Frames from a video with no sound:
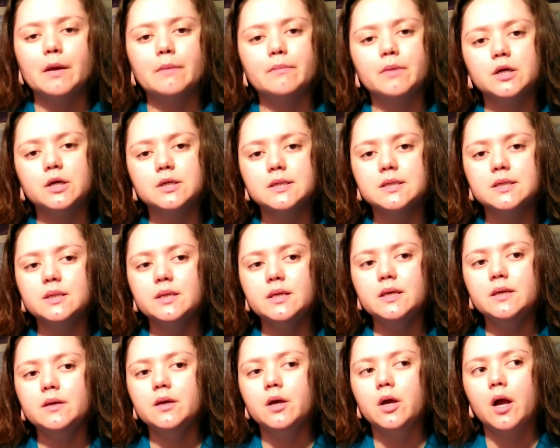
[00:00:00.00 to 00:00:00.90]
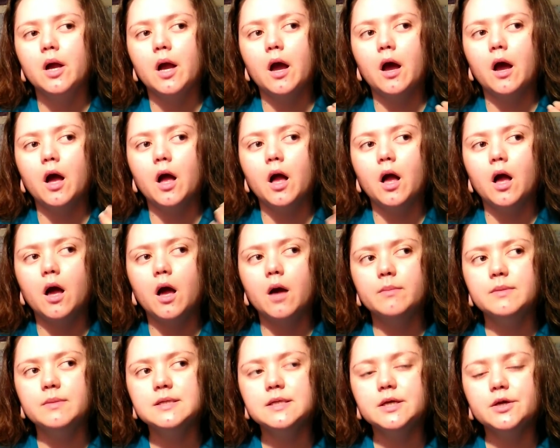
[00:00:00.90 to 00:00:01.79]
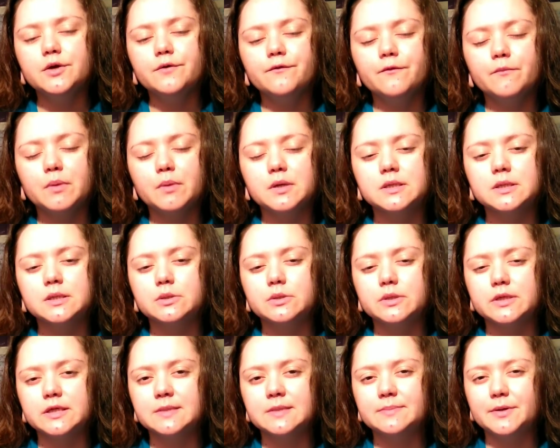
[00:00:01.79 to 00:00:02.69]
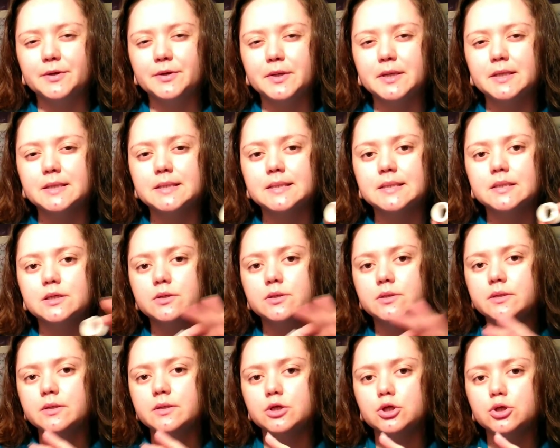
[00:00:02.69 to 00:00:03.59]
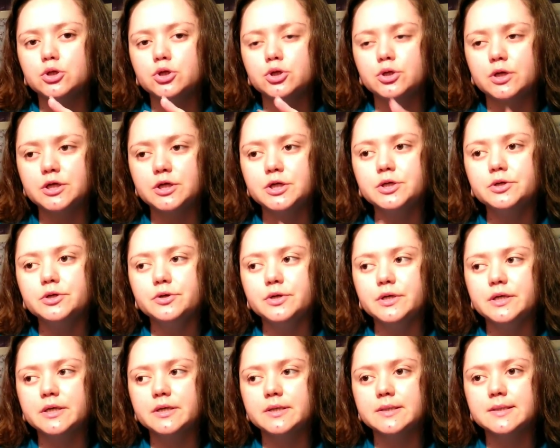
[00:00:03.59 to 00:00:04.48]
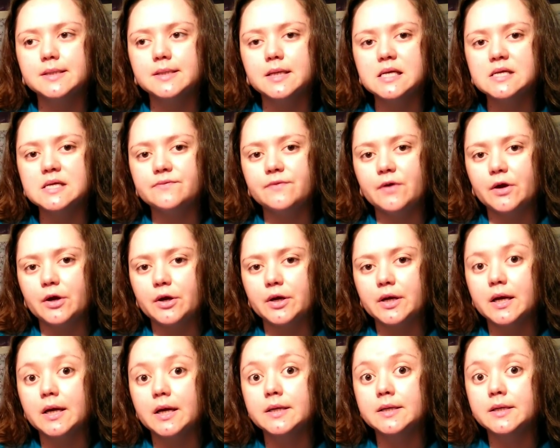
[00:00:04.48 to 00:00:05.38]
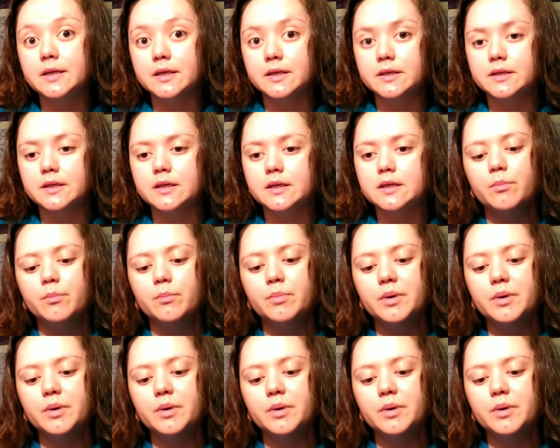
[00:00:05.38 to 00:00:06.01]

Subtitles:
personally, I'm gonna tell you from personal experience, stretching your ears is very addicting.